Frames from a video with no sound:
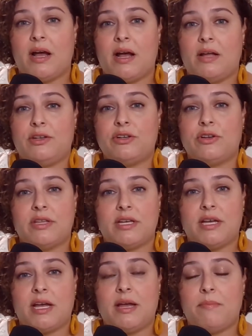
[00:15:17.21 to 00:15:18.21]
under
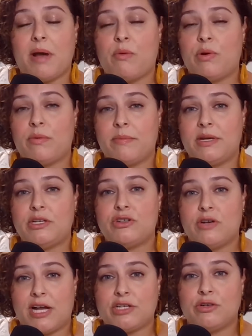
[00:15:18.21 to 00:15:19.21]
the Empowered Women
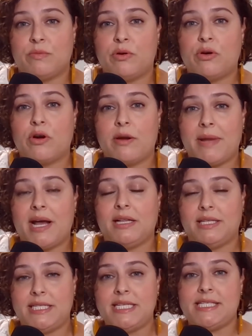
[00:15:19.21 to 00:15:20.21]
International program at
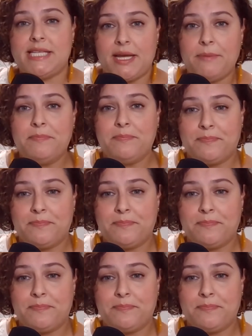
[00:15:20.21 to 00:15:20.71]
LEDC.